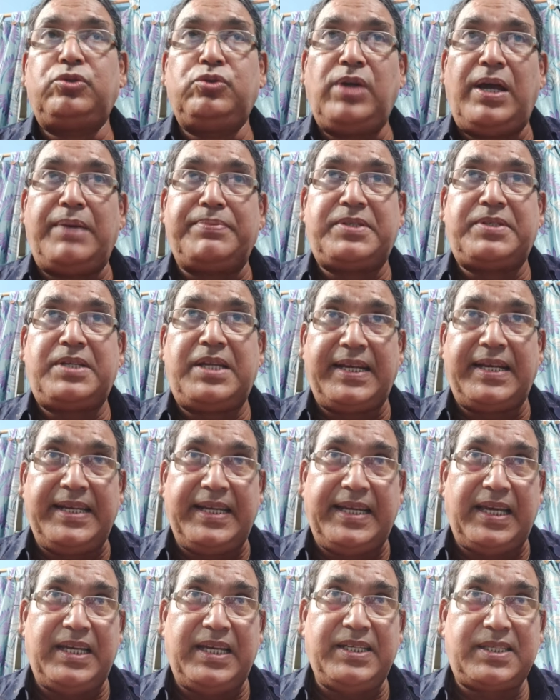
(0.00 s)
have
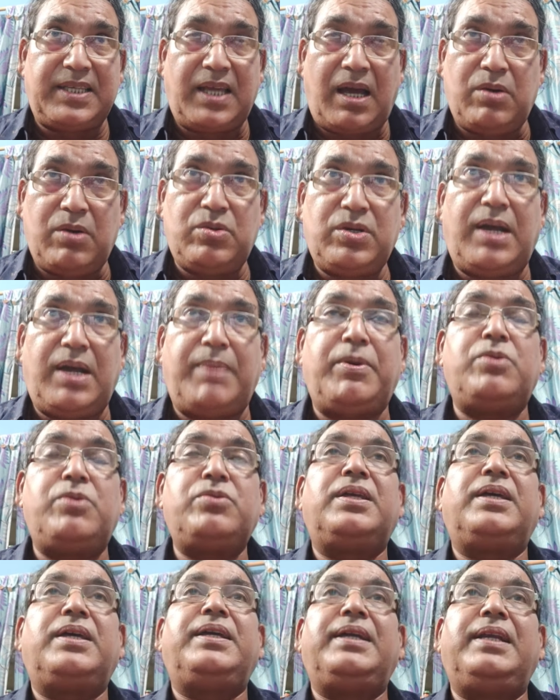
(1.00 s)
technically sound
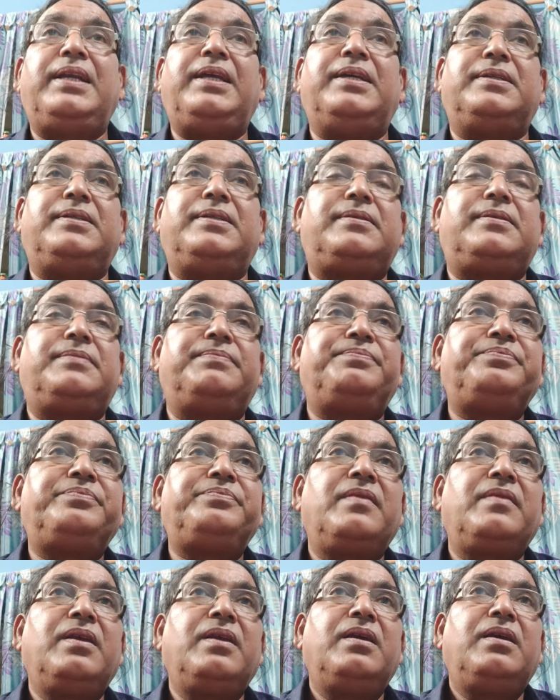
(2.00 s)
about the English,
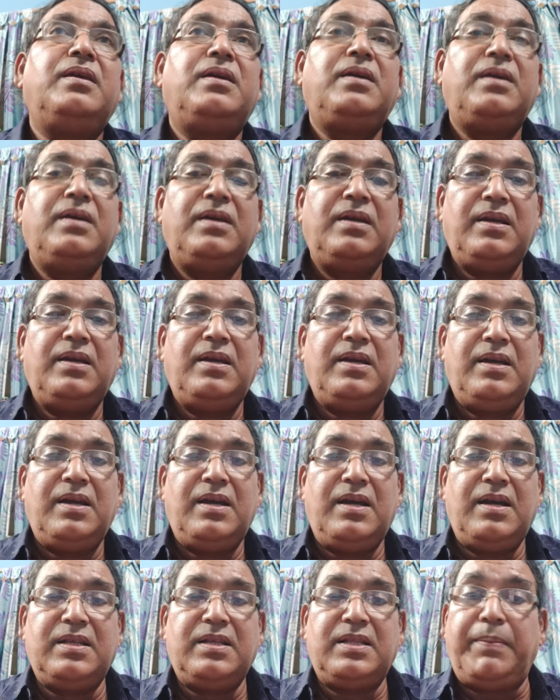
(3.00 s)

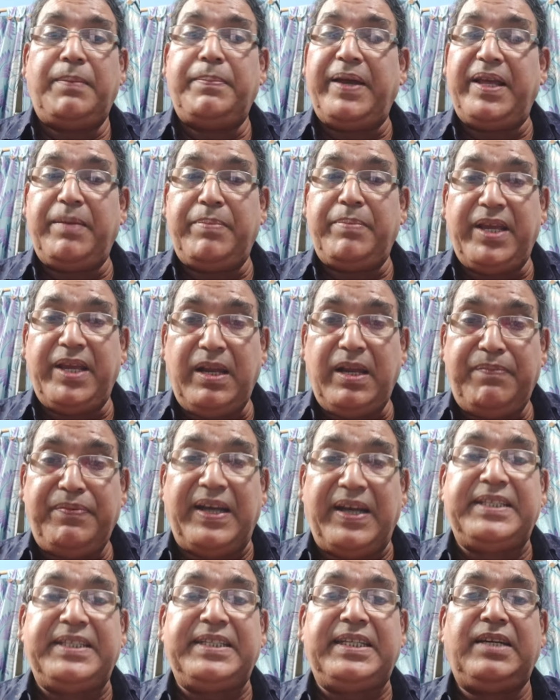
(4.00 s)
the very
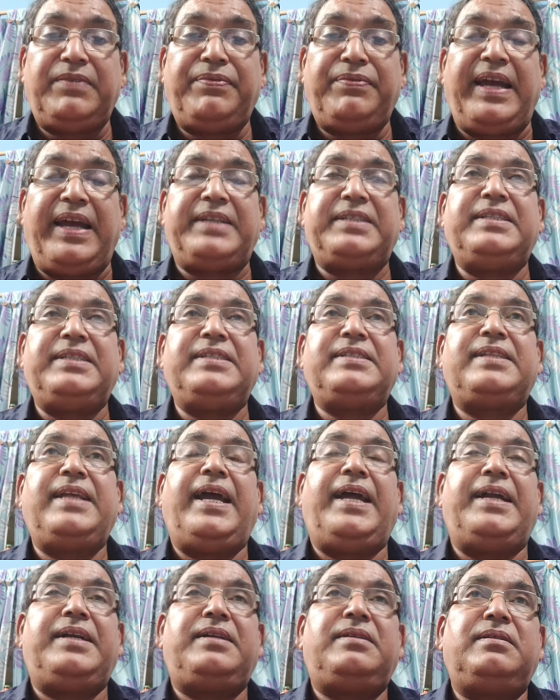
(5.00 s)
pathetic fact is
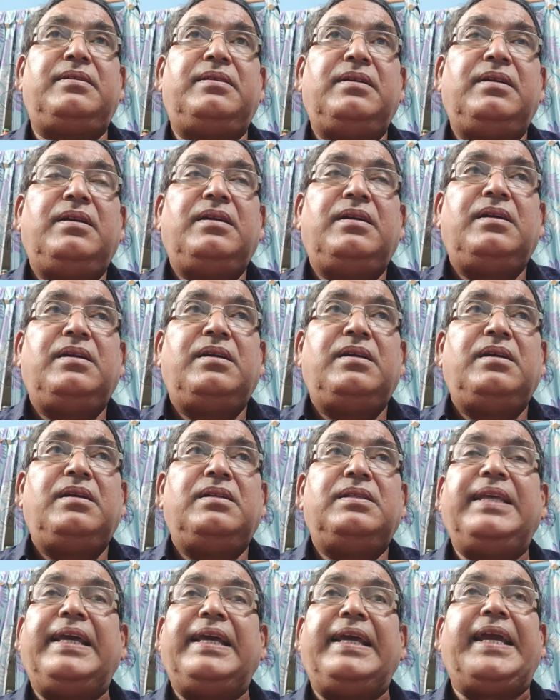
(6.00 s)
that
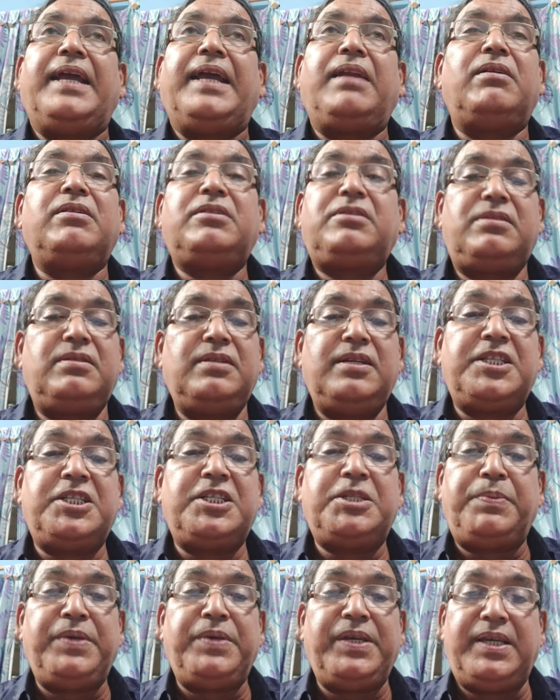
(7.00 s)
they cannot
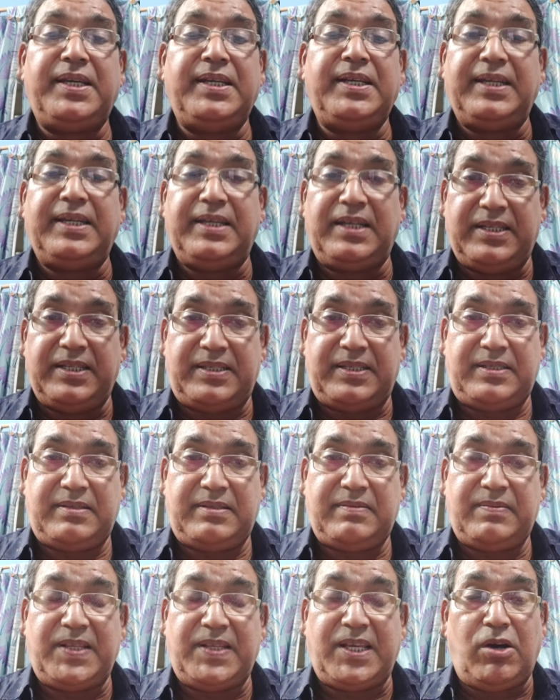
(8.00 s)
speak in English.
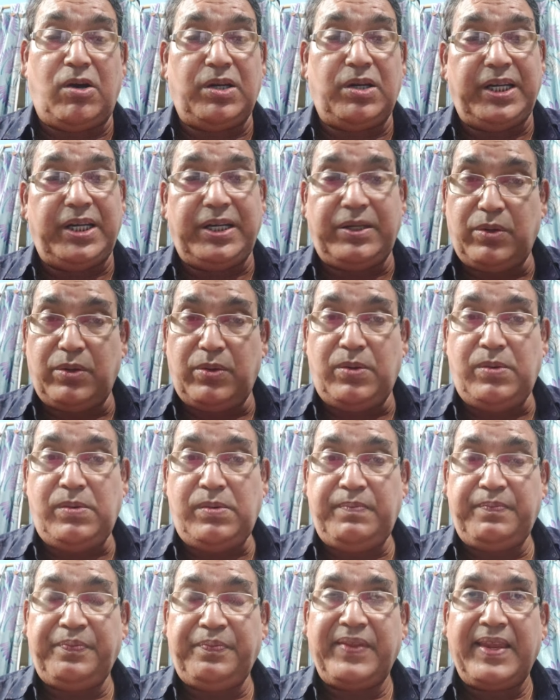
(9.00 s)
They only
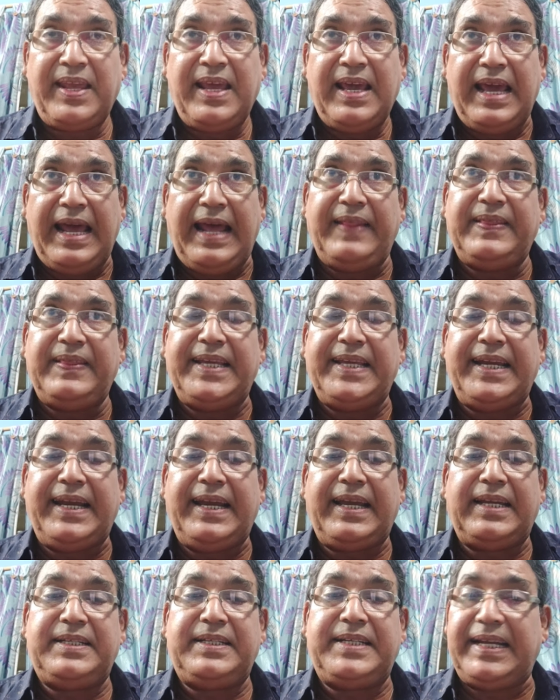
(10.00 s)
know and
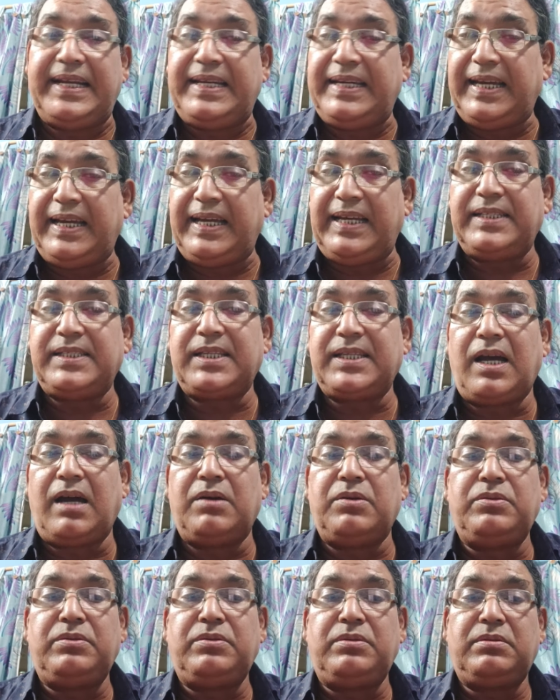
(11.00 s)
they technically
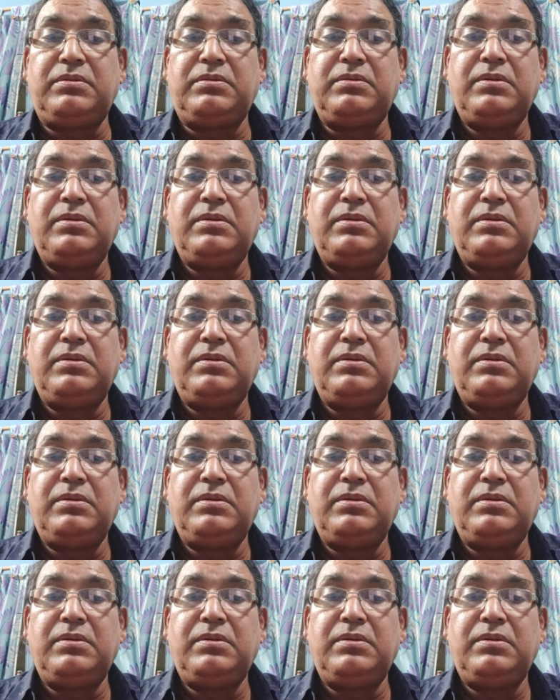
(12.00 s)
sound